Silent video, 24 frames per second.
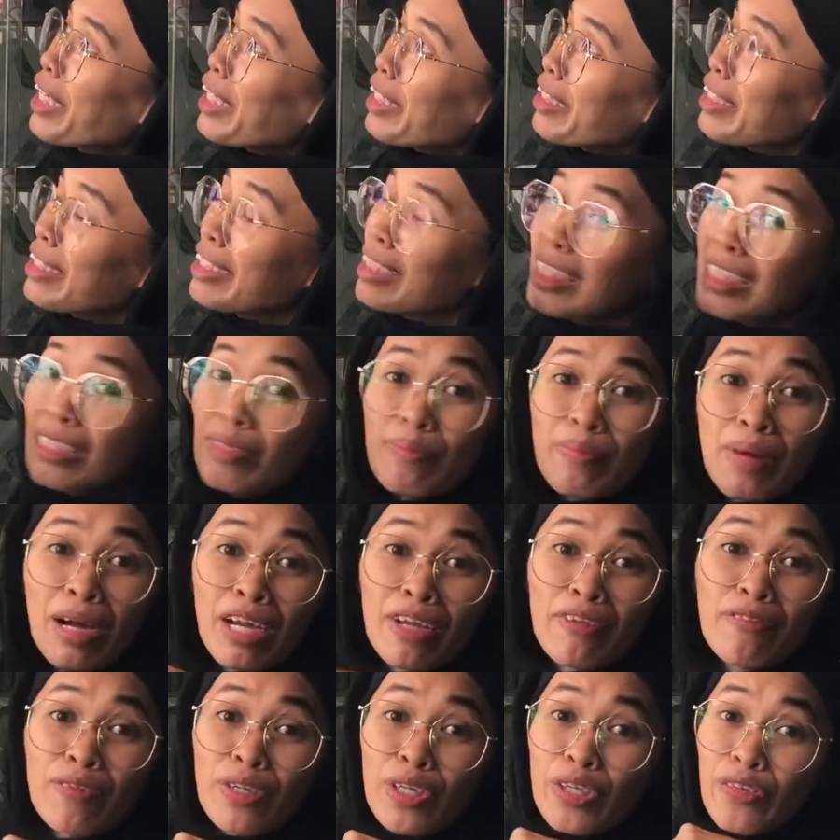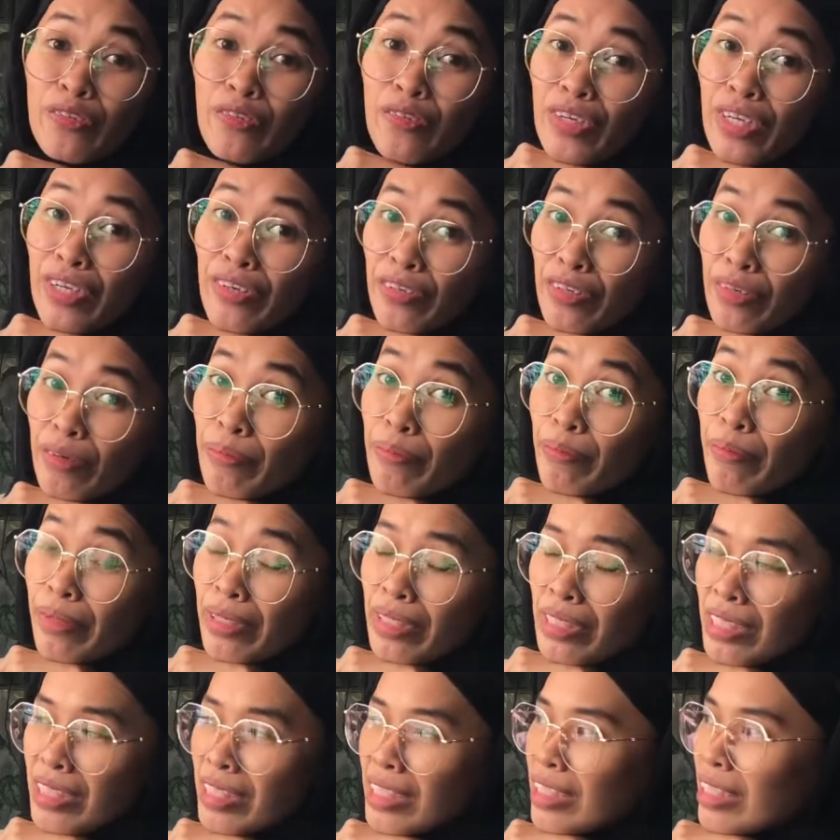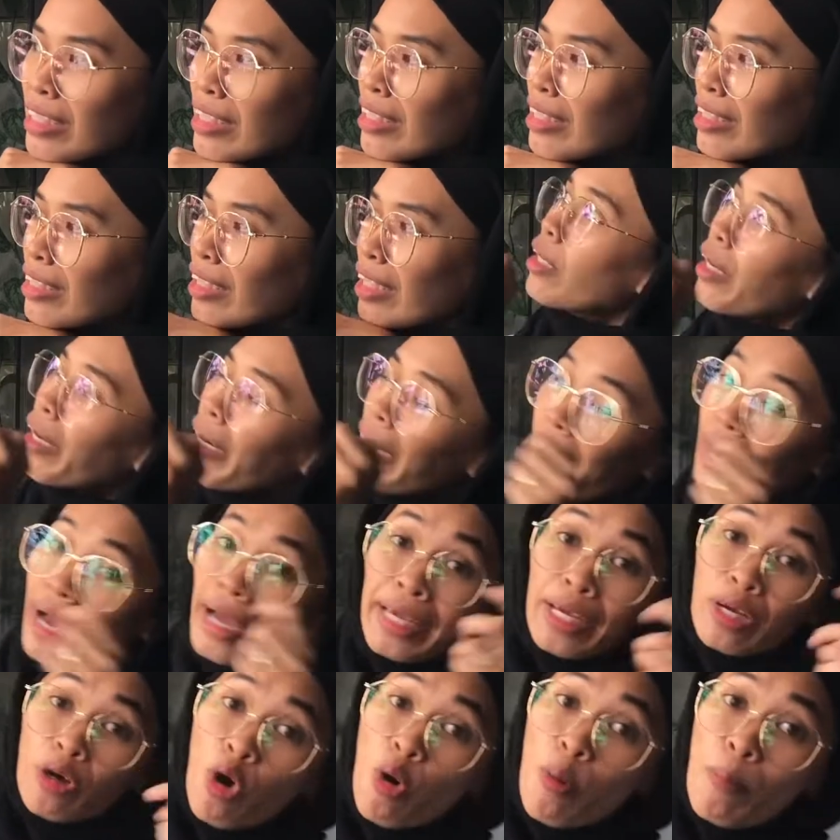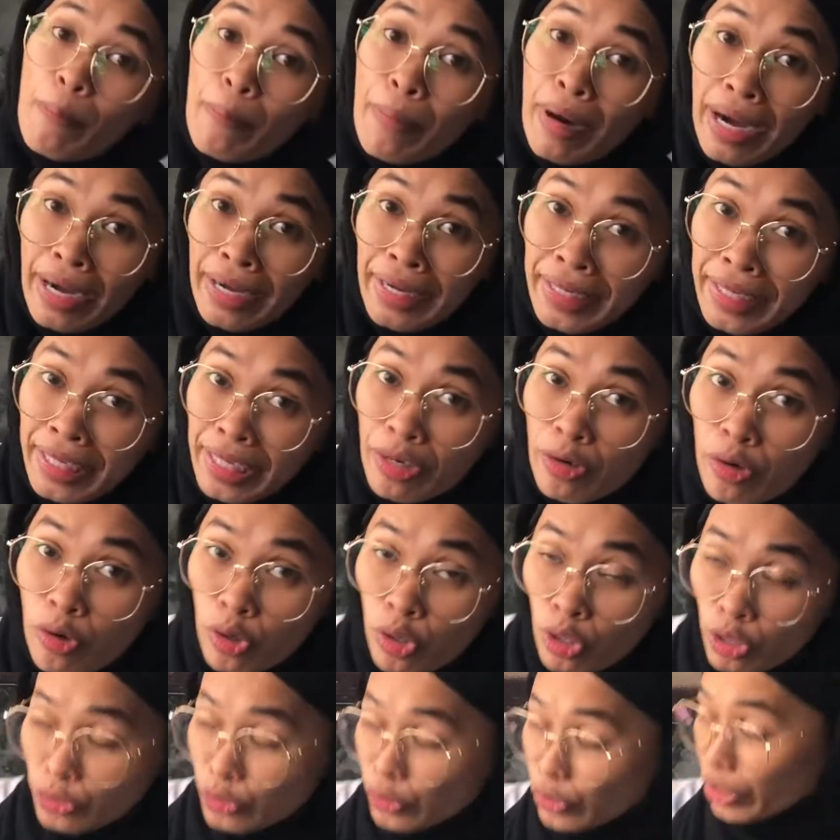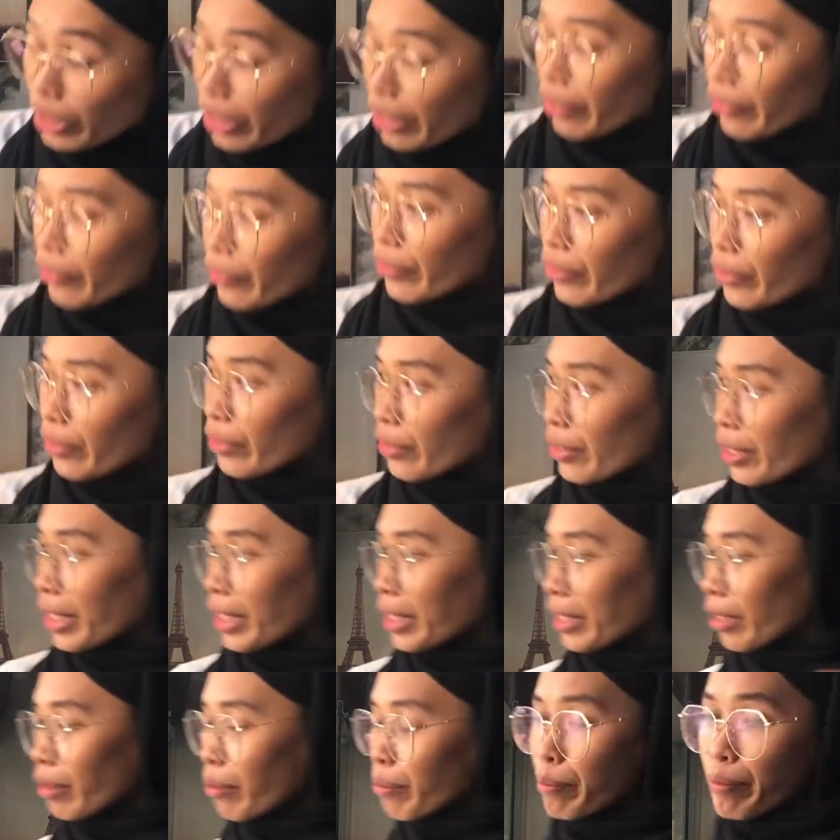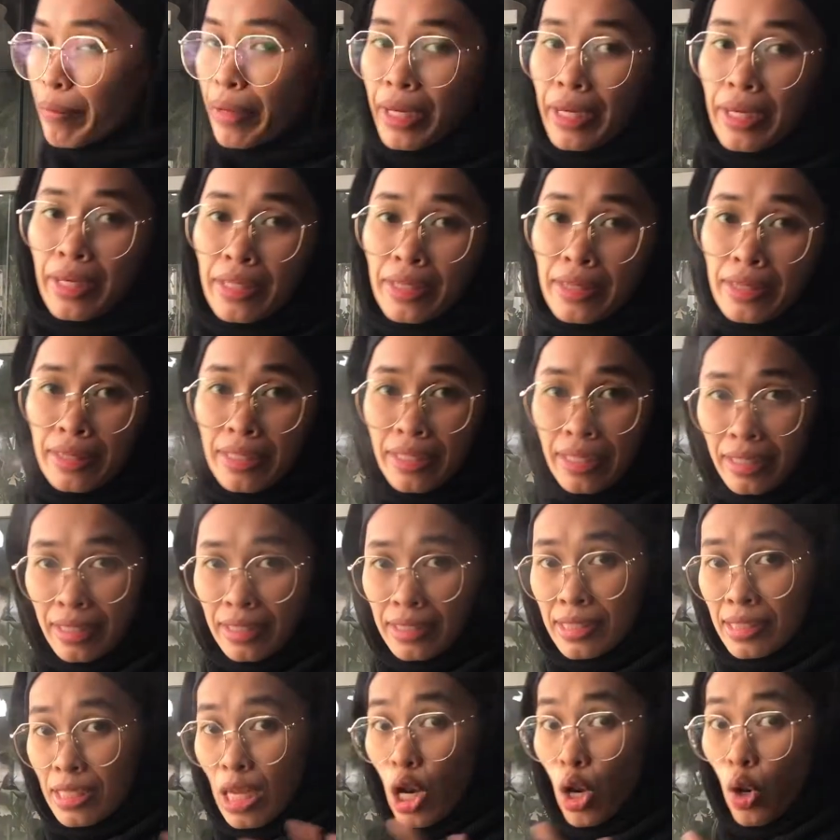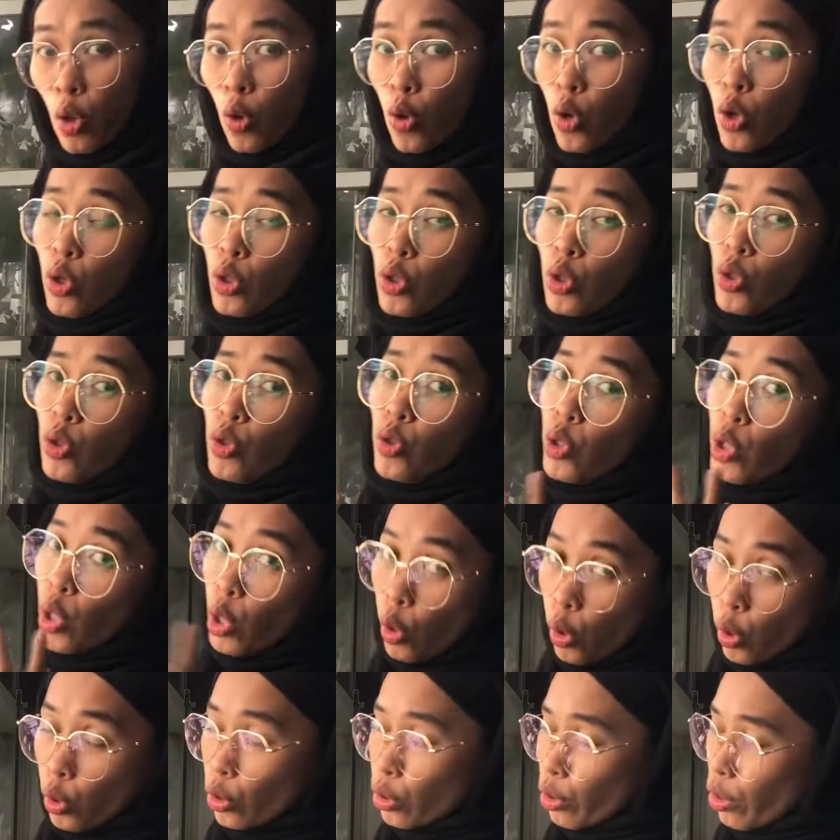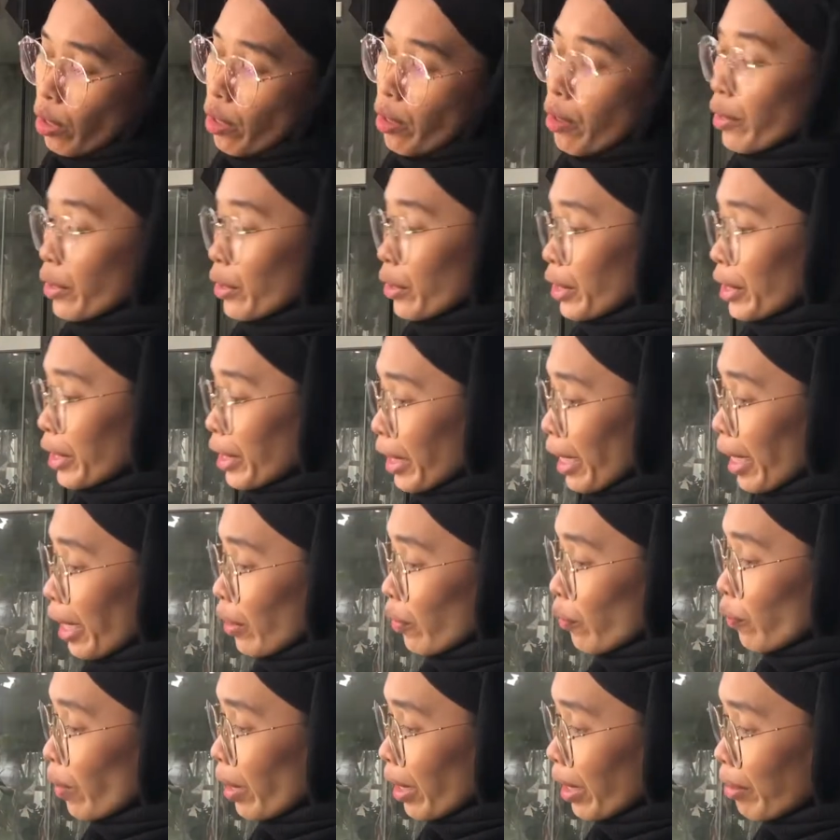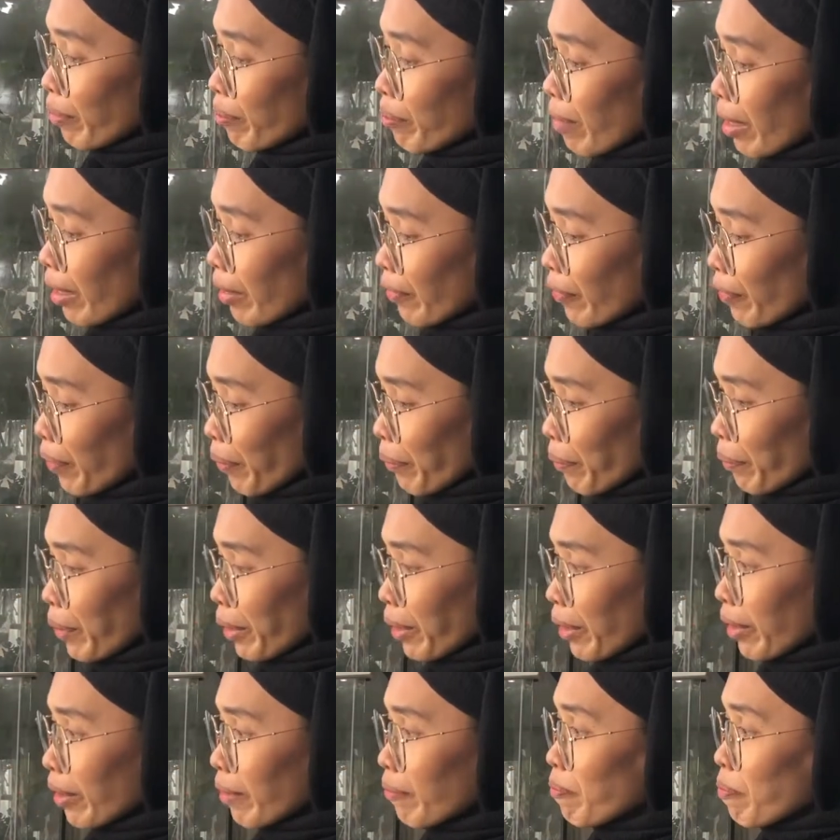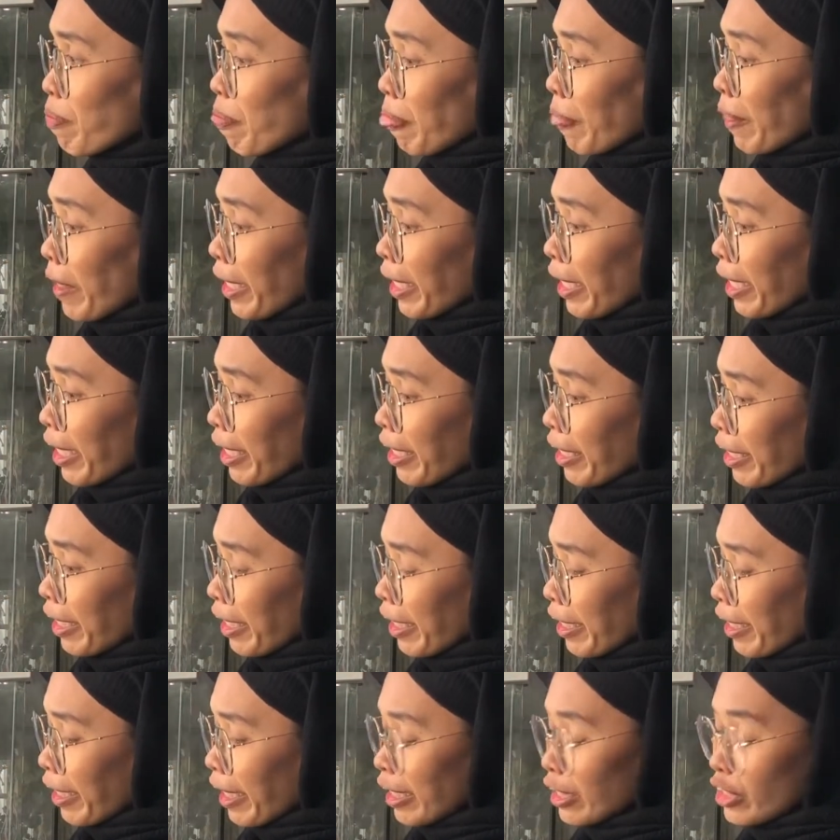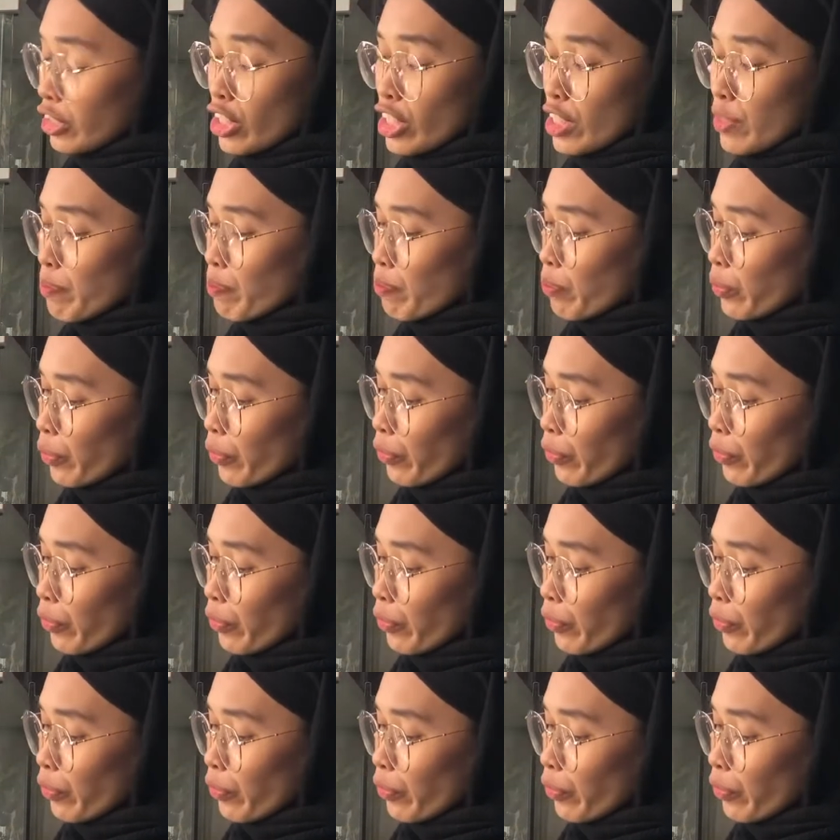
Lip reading: This is my Philodendron Brazil. I combine it all together and then make this long DIY macrame, and then I just put